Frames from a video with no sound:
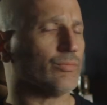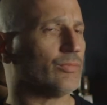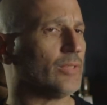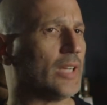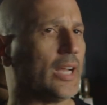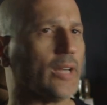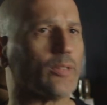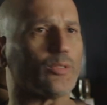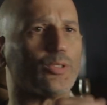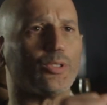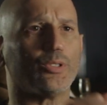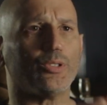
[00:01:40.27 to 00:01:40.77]

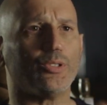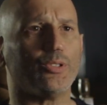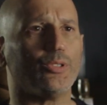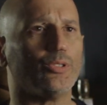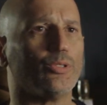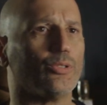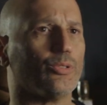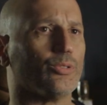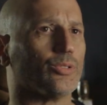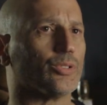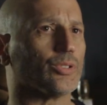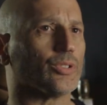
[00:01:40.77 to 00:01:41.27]
how to
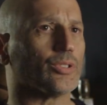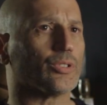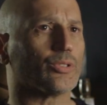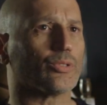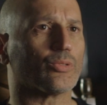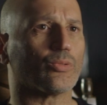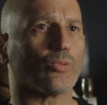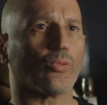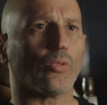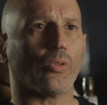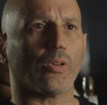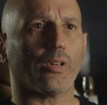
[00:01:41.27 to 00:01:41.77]
use a
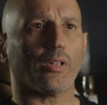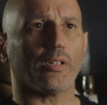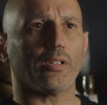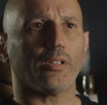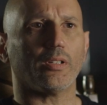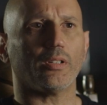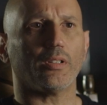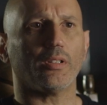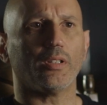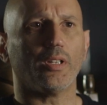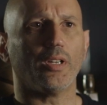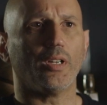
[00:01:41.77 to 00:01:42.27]
sword
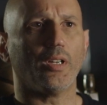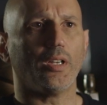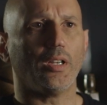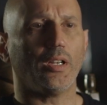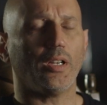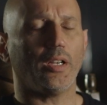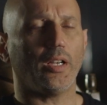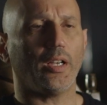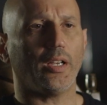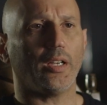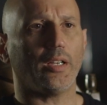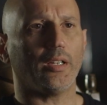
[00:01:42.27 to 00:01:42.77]

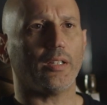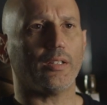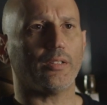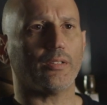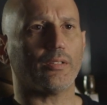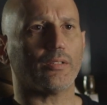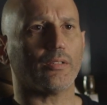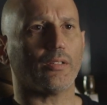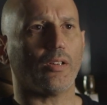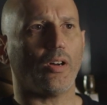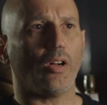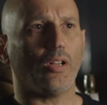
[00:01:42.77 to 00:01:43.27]

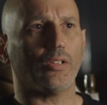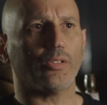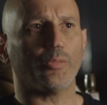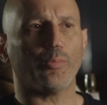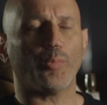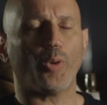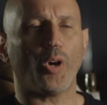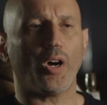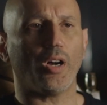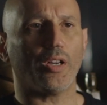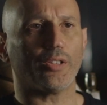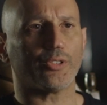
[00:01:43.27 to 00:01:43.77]
and all the
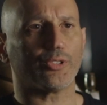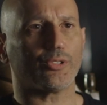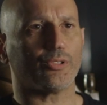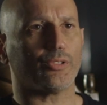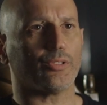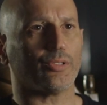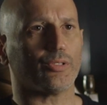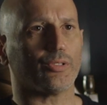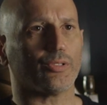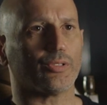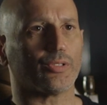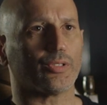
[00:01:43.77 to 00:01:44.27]

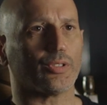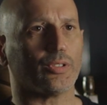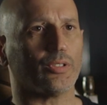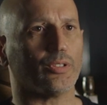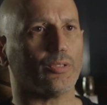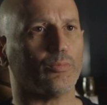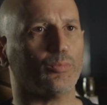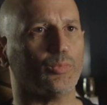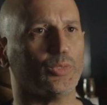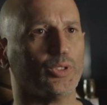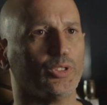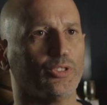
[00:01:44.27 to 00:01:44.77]
postures and the
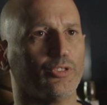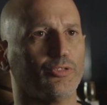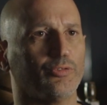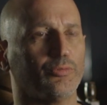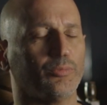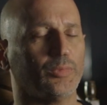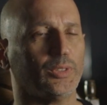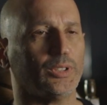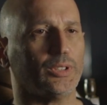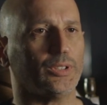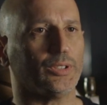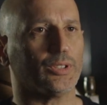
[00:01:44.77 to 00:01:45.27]

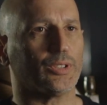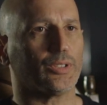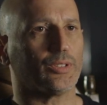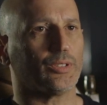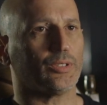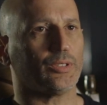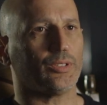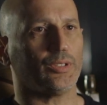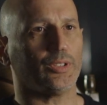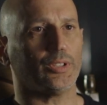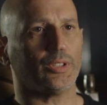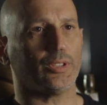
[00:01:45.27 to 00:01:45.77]

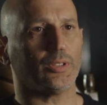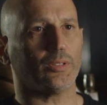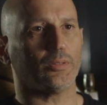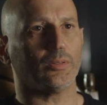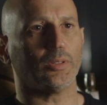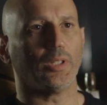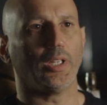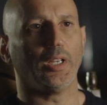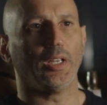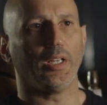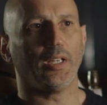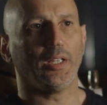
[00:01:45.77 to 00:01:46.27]
movements,
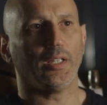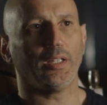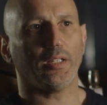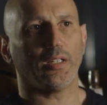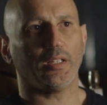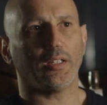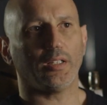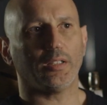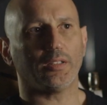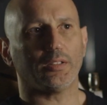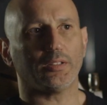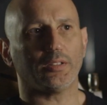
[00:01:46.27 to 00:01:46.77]

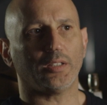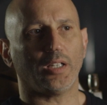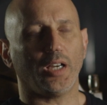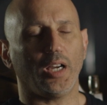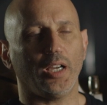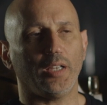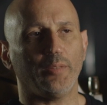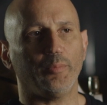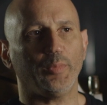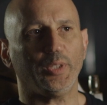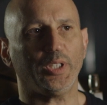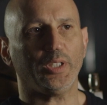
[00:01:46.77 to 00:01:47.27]

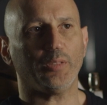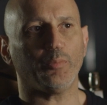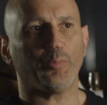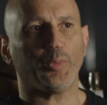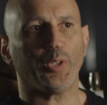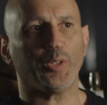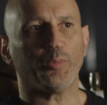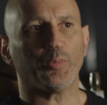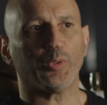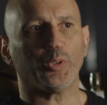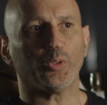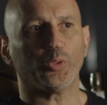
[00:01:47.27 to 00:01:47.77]
I mean
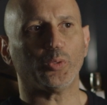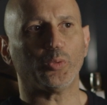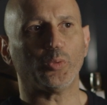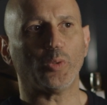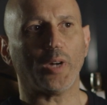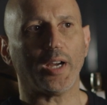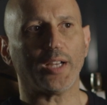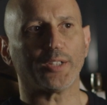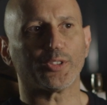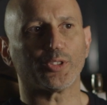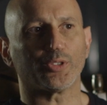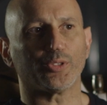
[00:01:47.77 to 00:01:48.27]
people who
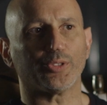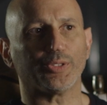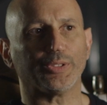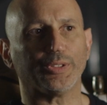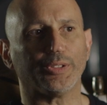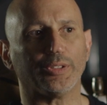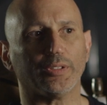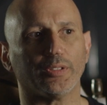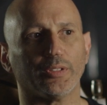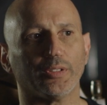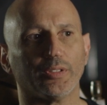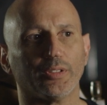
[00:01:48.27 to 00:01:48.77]
actually
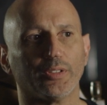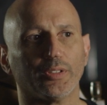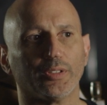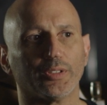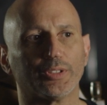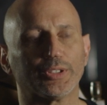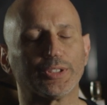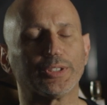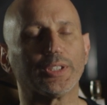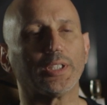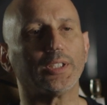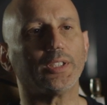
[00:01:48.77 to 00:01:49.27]

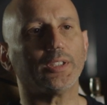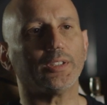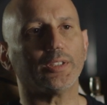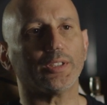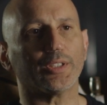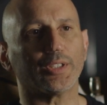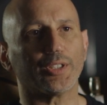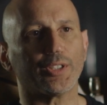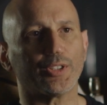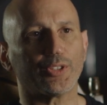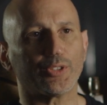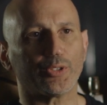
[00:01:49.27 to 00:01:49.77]
study the
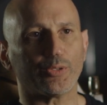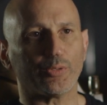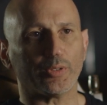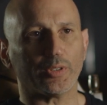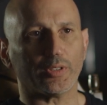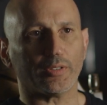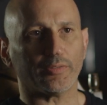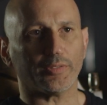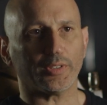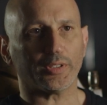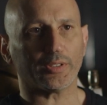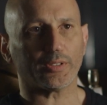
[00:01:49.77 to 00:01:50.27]
history
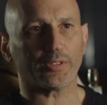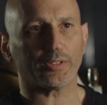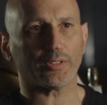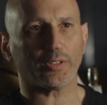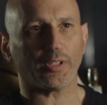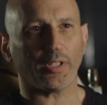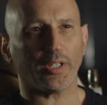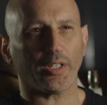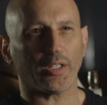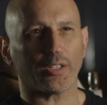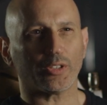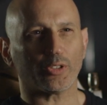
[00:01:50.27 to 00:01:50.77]
of it
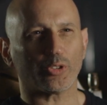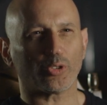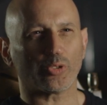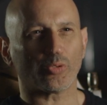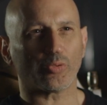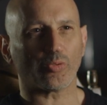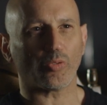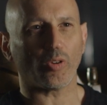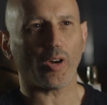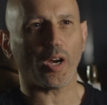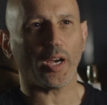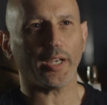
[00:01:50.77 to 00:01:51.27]
and
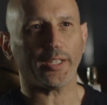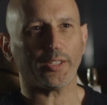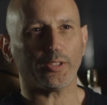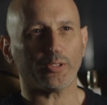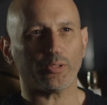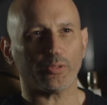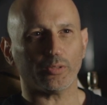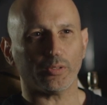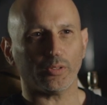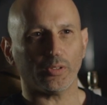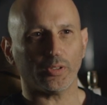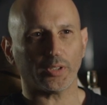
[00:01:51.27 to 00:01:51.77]
try
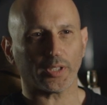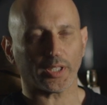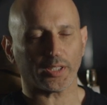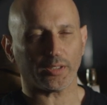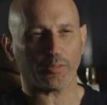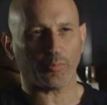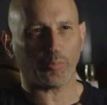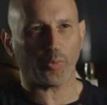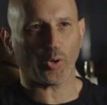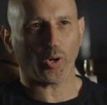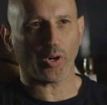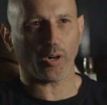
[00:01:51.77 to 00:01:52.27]
to look at the
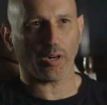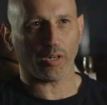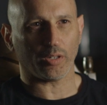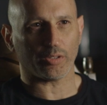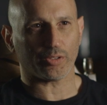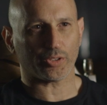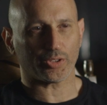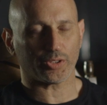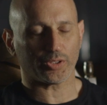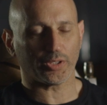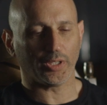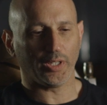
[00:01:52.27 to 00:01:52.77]

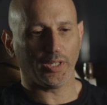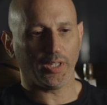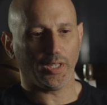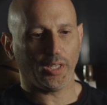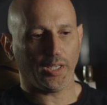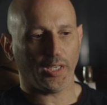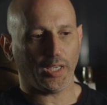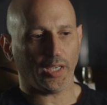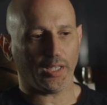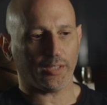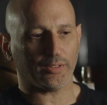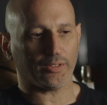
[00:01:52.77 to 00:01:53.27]
parts
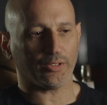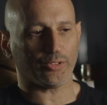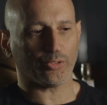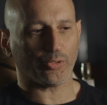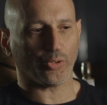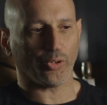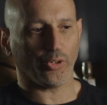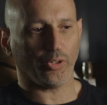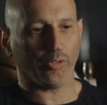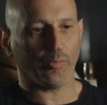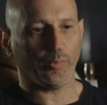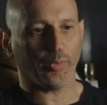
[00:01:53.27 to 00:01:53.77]
and
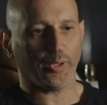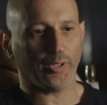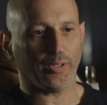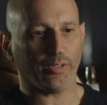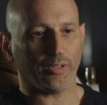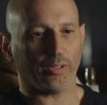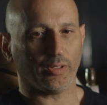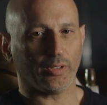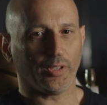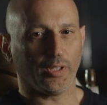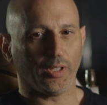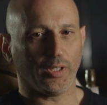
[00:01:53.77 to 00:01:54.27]
determine